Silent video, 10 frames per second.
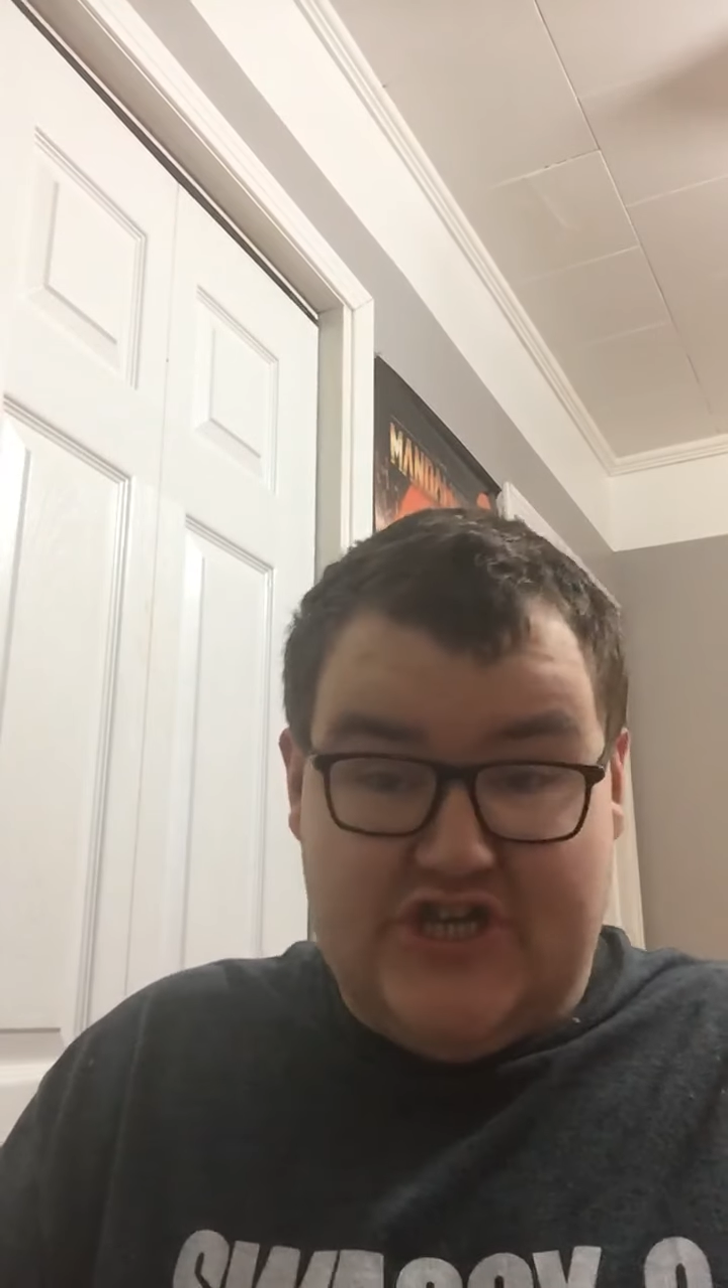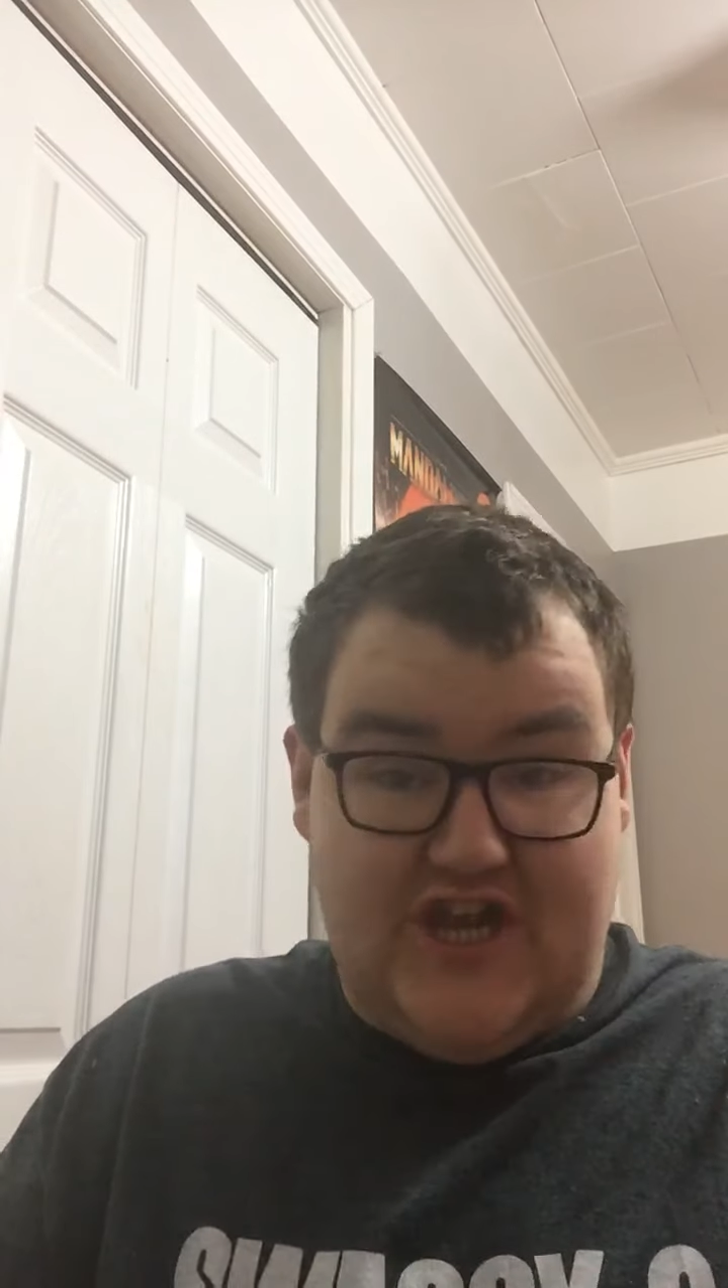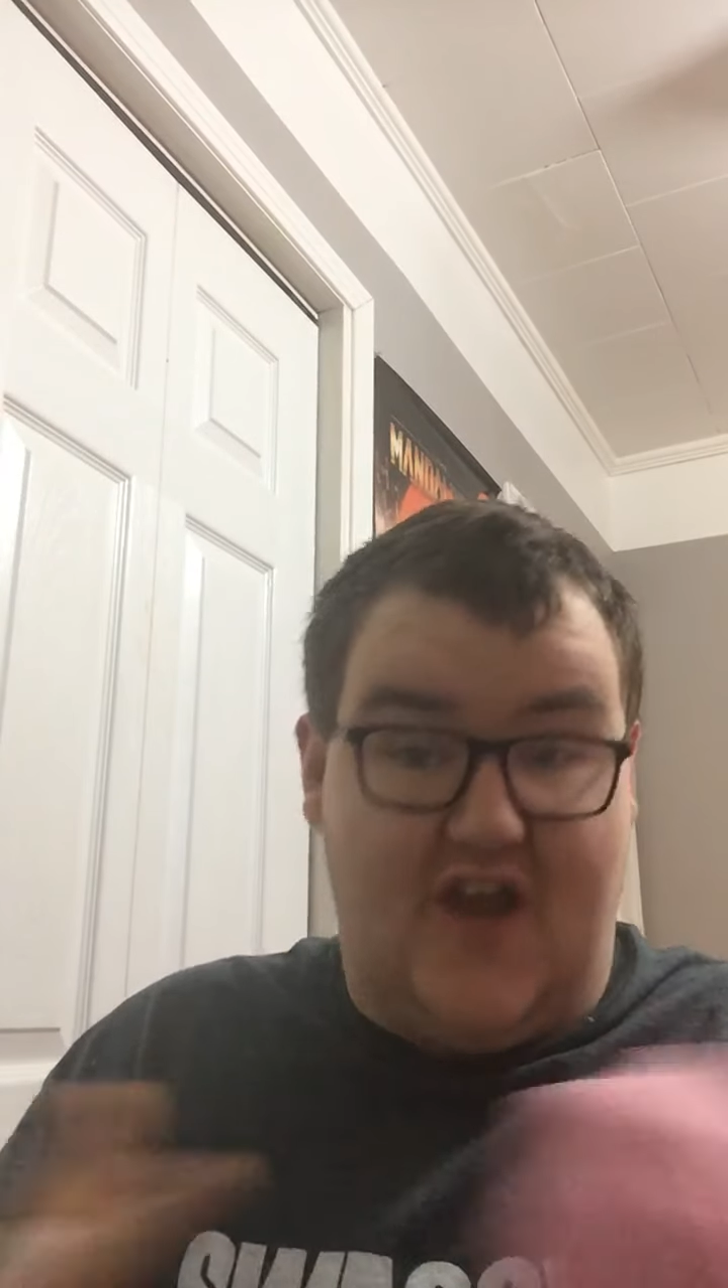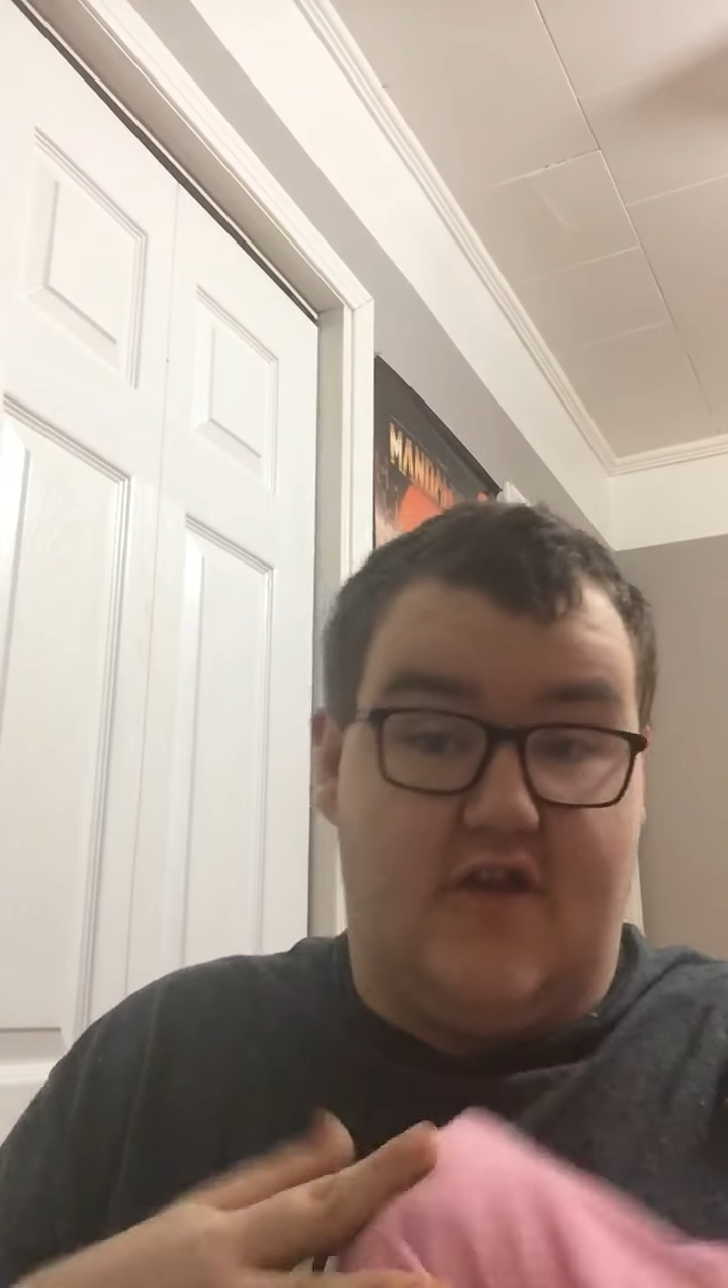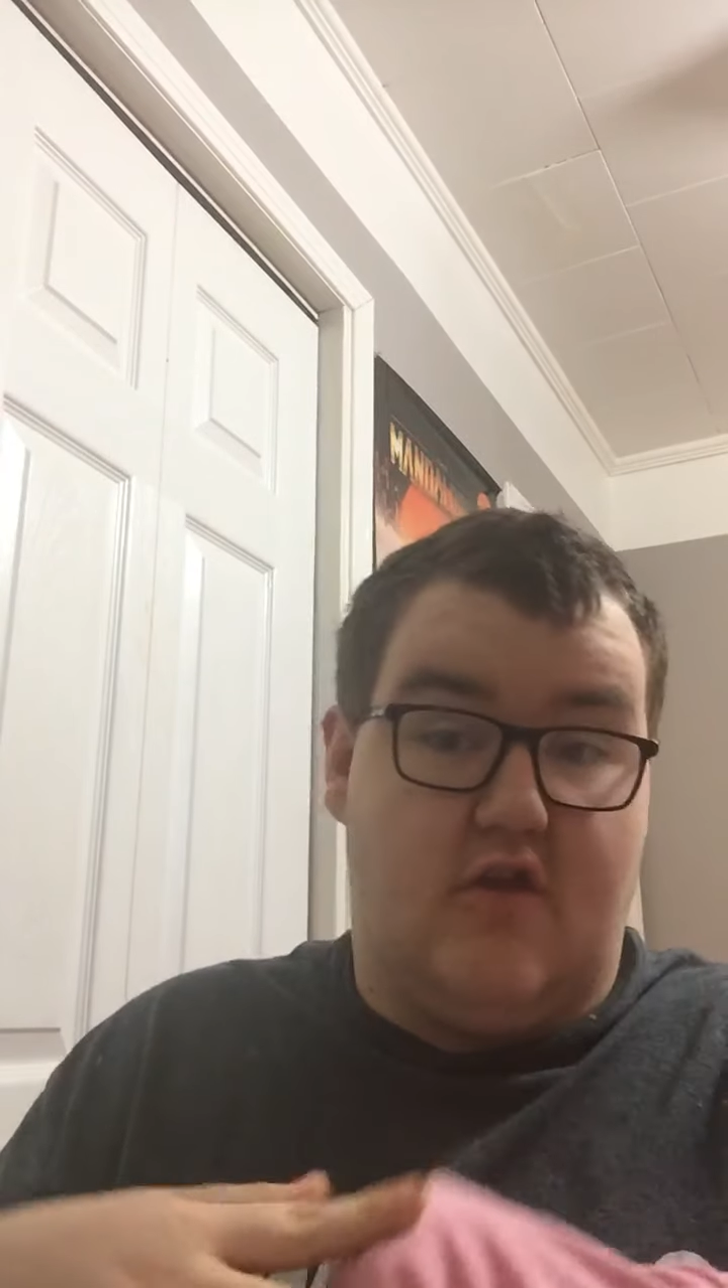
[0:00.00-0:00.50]

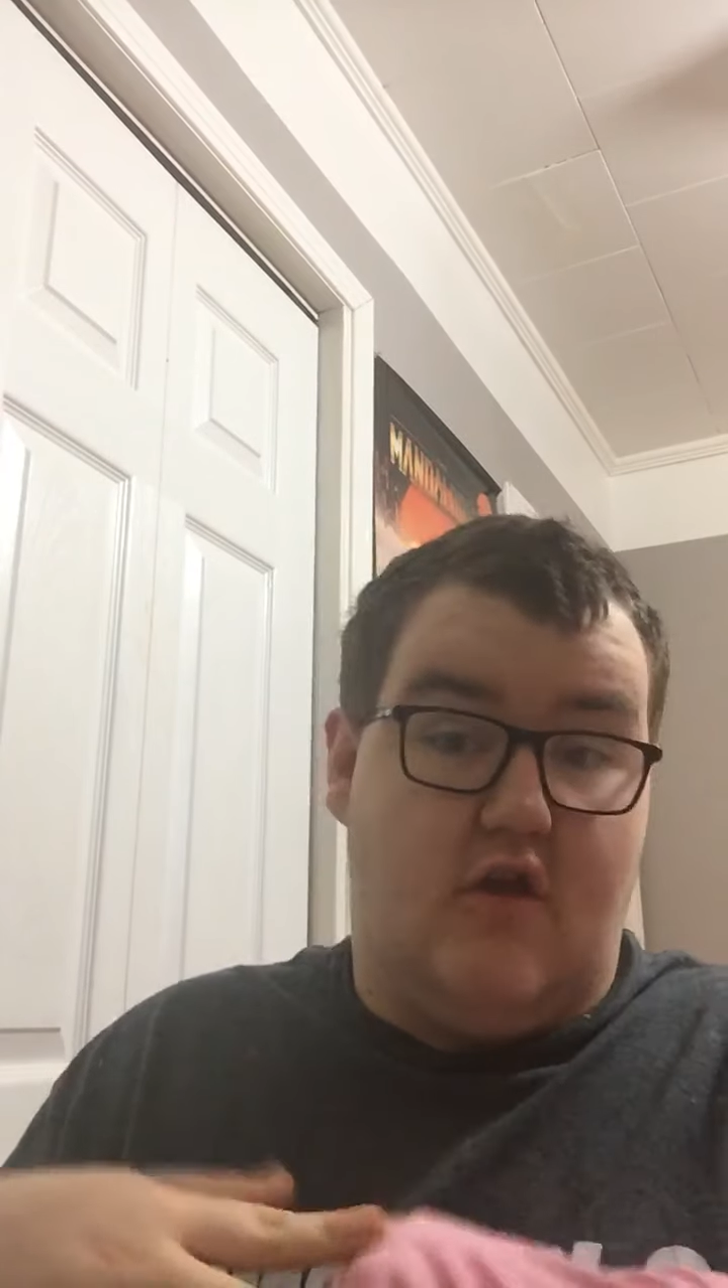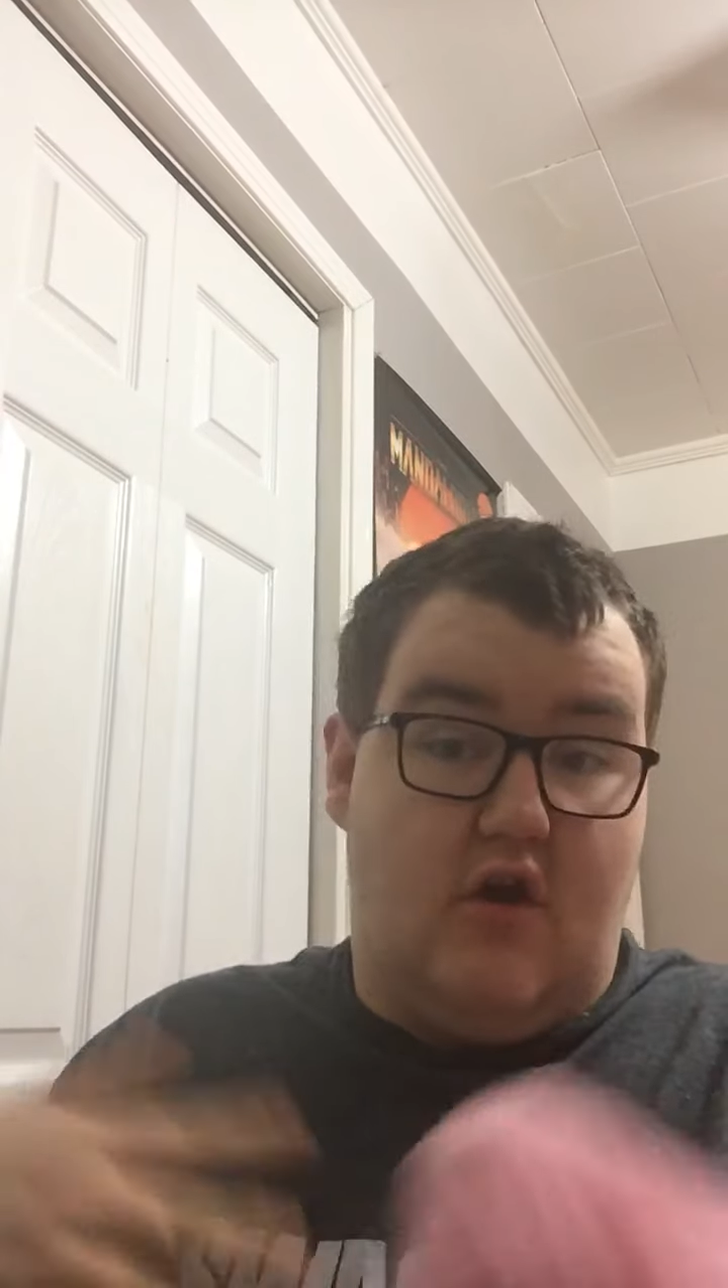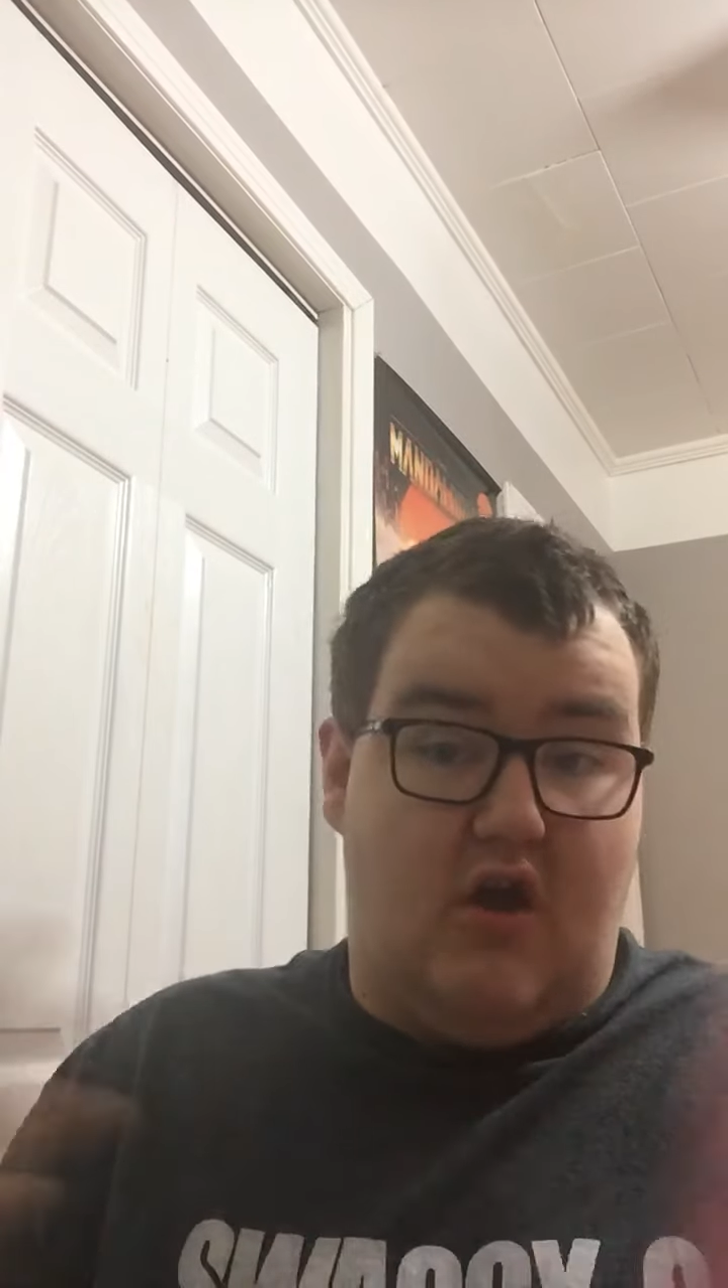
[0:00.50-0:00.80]
she gets